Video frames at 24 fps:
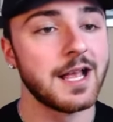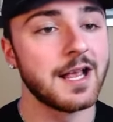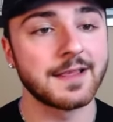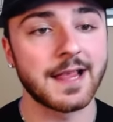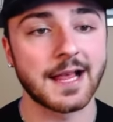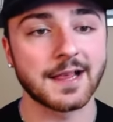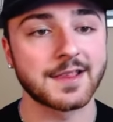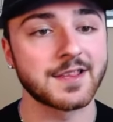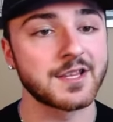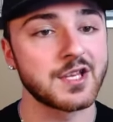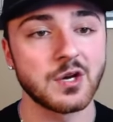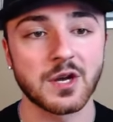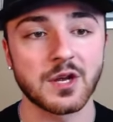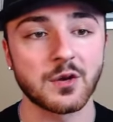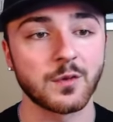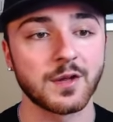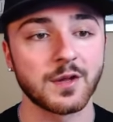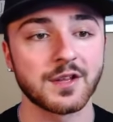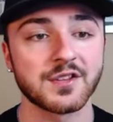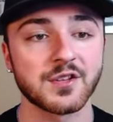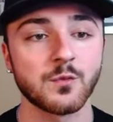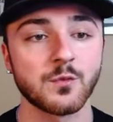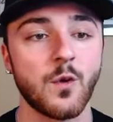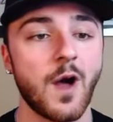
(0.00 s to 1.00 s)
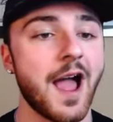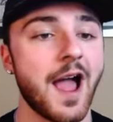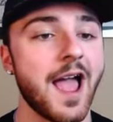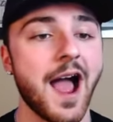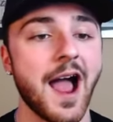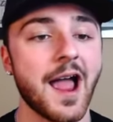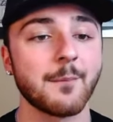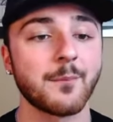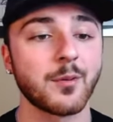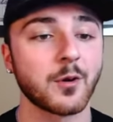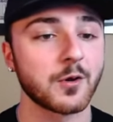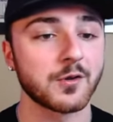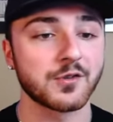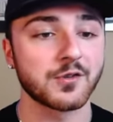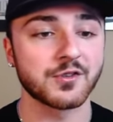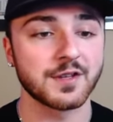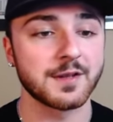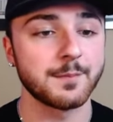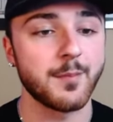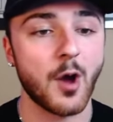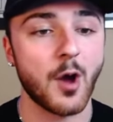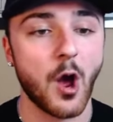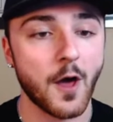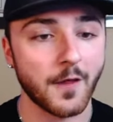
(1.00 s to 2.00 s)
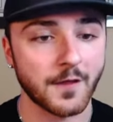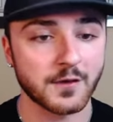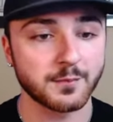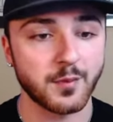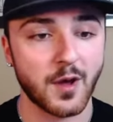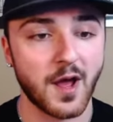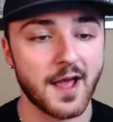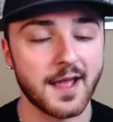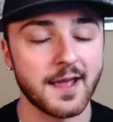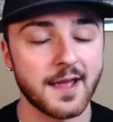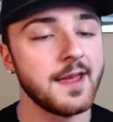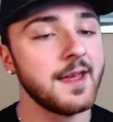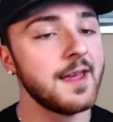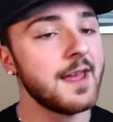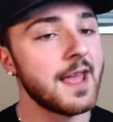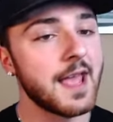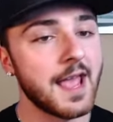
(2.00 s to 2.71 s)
That's the only reason why I am personally bothered by it.